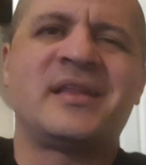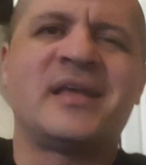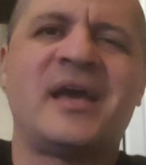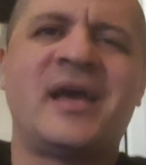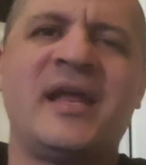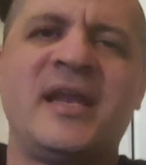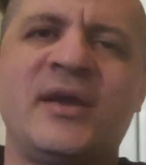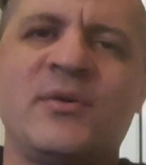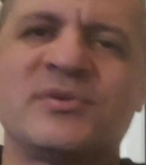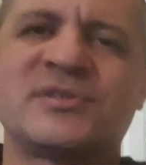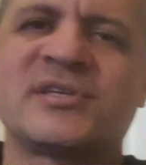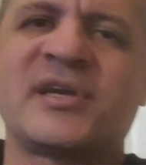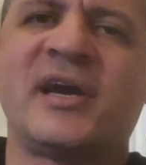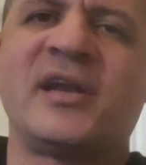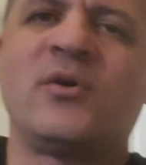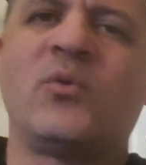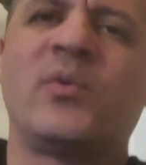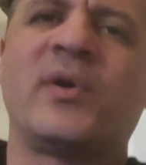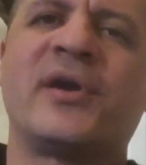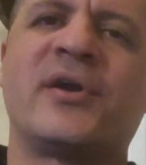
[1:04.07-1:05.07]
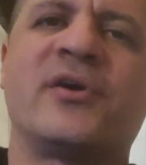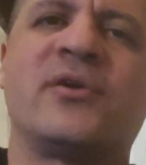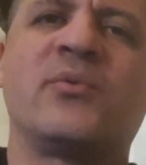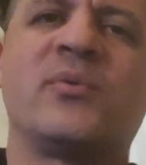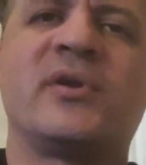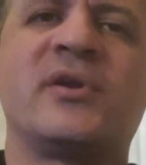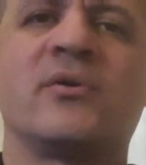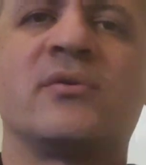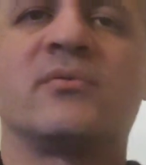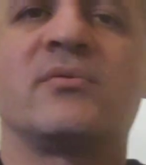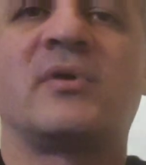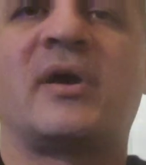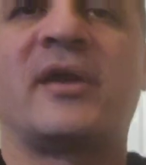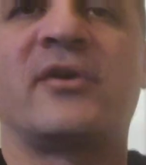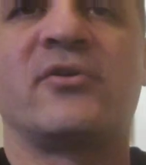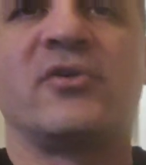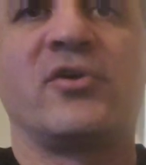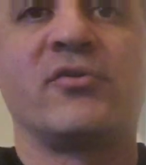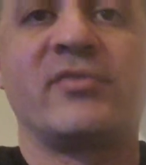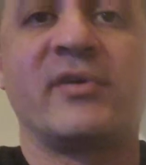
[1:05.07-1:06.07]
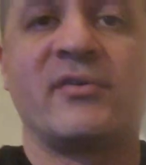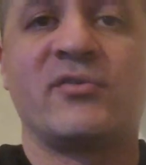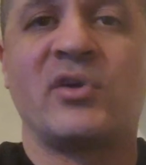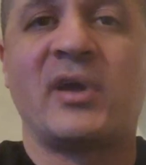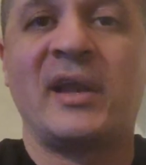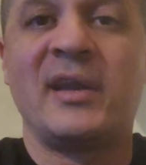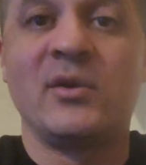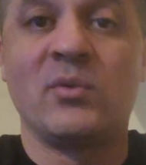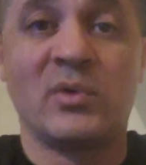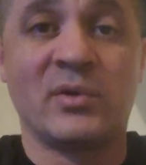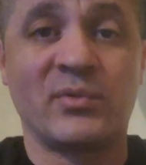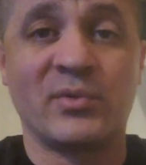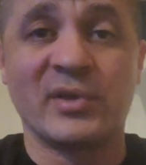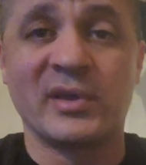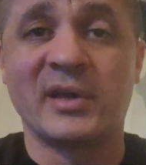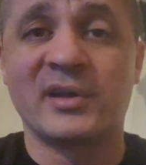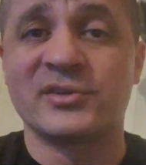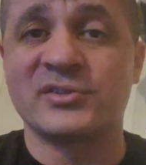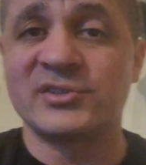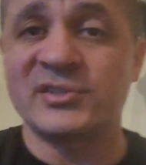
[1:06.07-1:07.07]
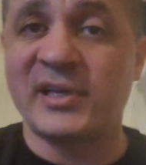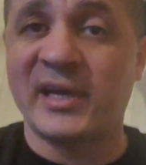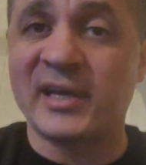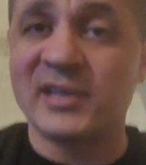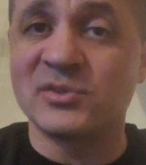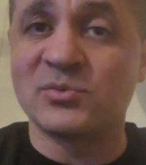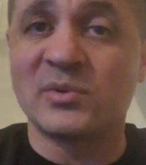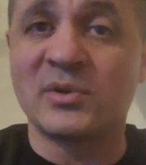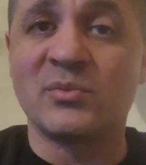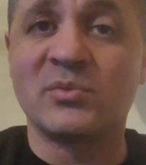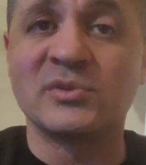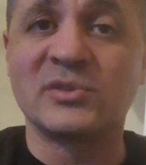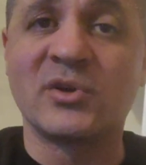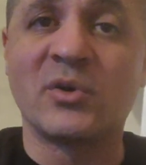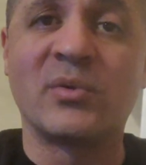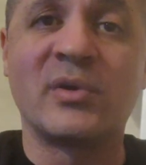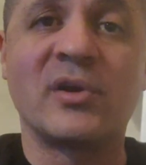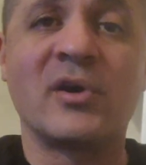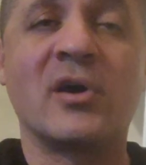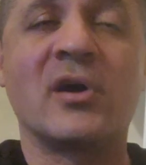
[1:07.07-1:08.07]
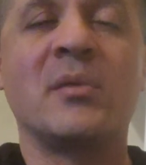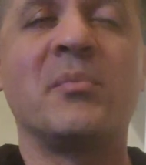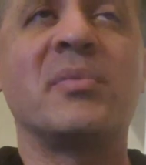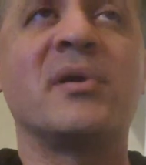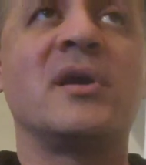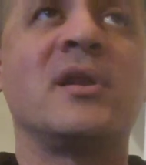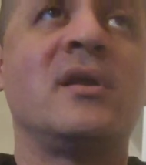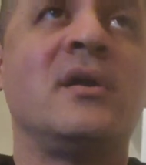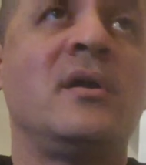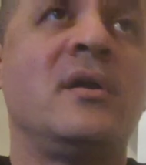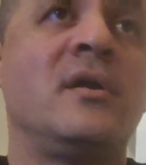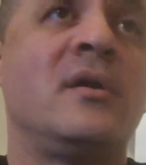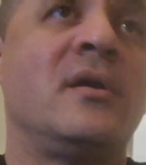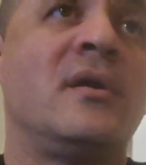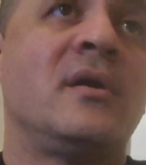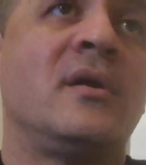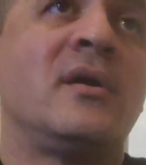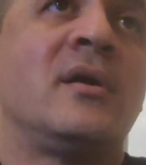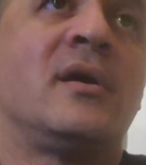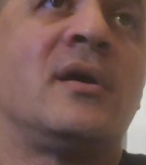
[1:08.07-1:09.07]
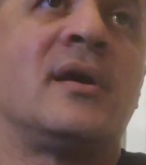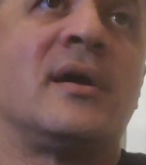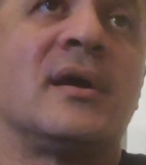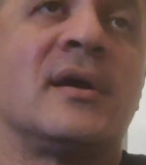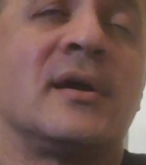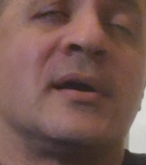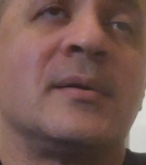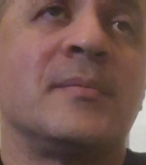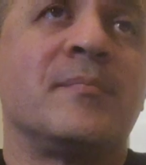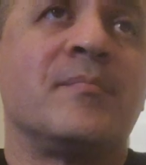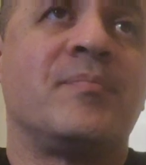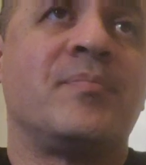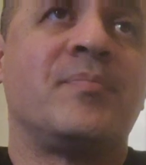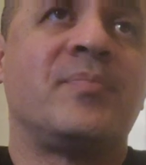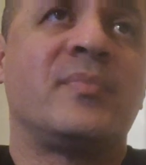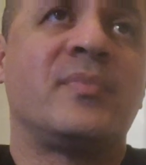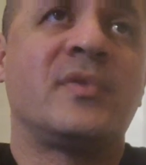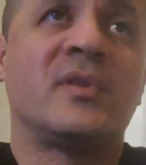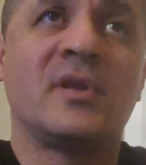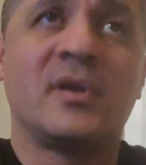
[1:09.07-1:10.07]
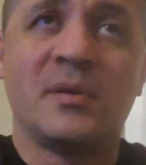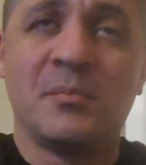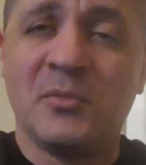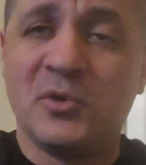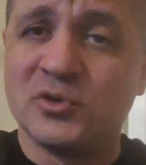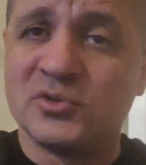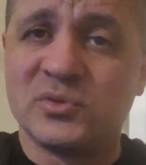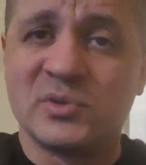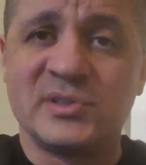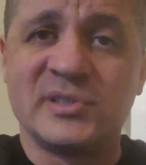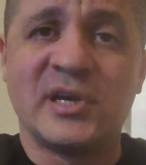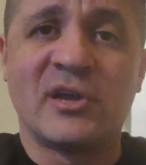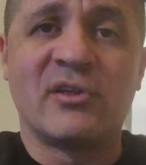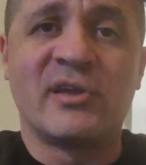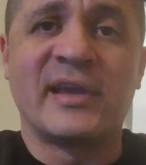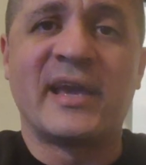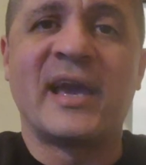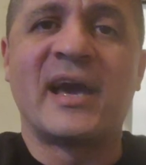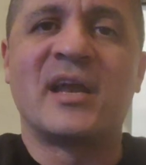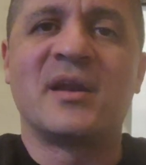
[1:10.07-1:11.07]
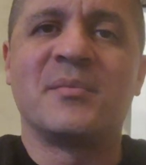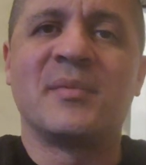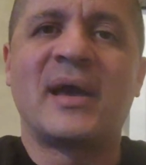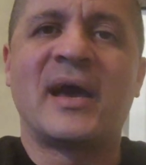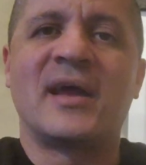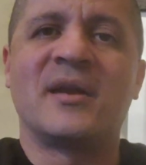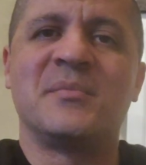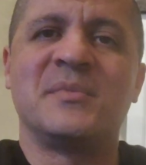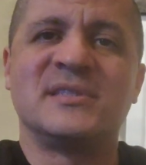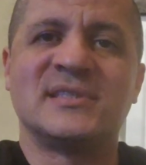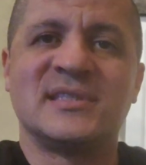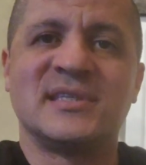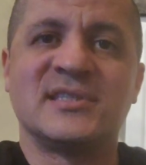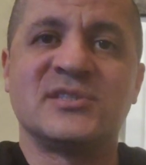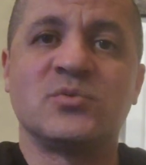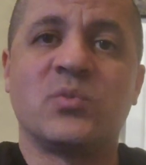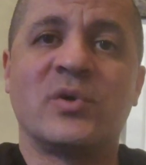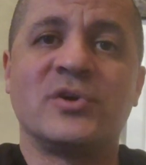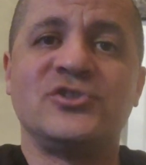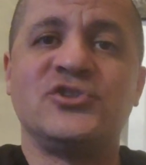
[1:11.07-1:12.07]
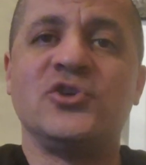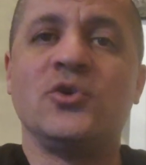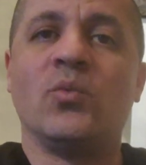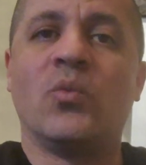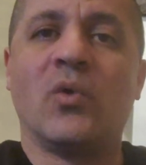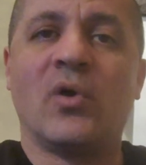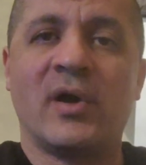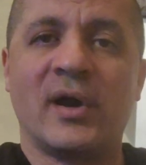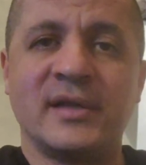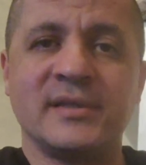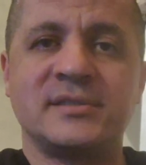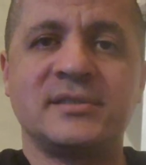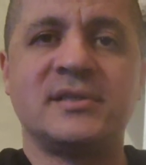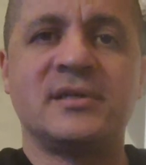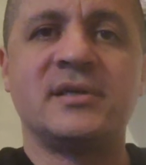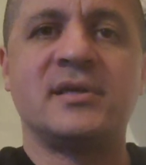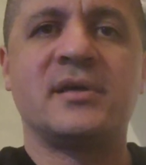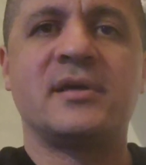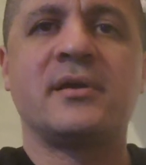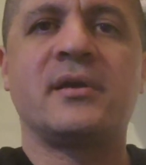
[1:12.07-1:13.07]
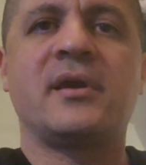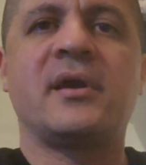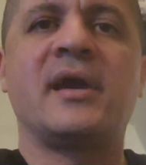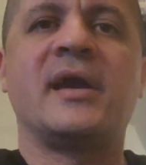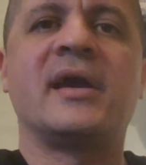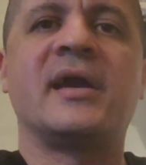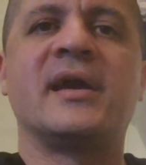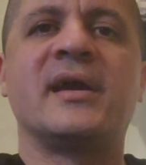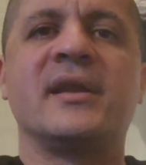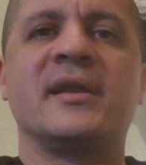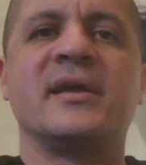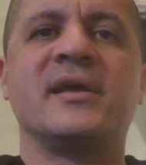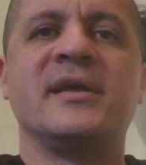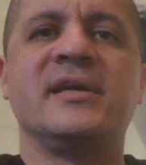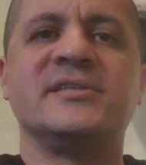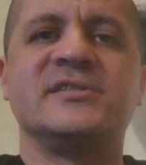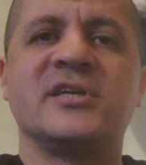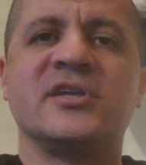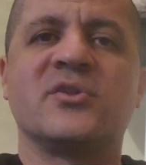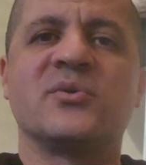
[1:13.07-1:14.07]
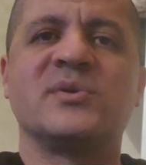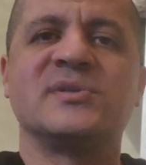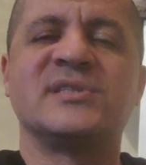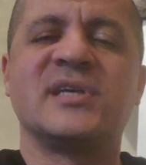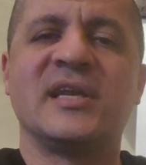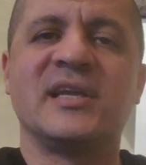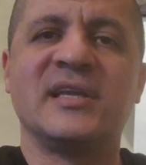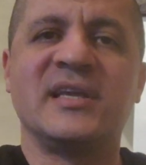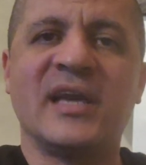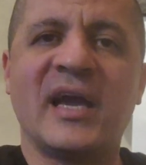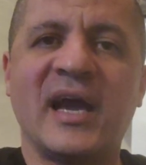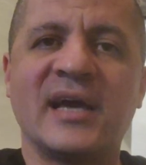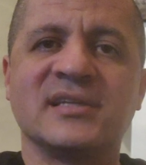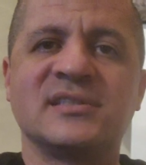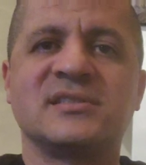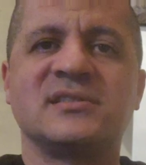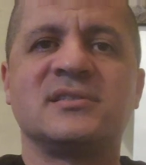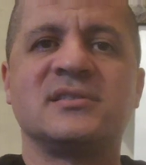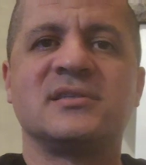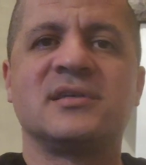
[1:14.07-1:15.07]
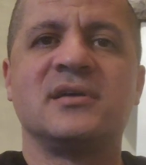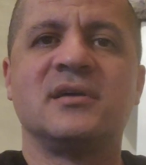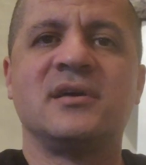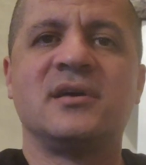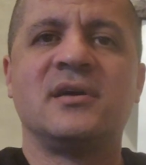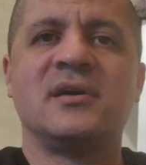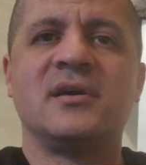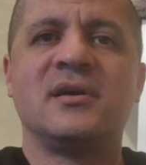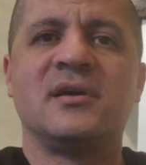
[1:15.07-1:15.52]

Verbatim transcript: the, the ending was kind of weird. We don't I don't know if ever, anyone really understands what was going on, but um, Moose was yelling at him at him, "Is this what you want?" And E C three said yes,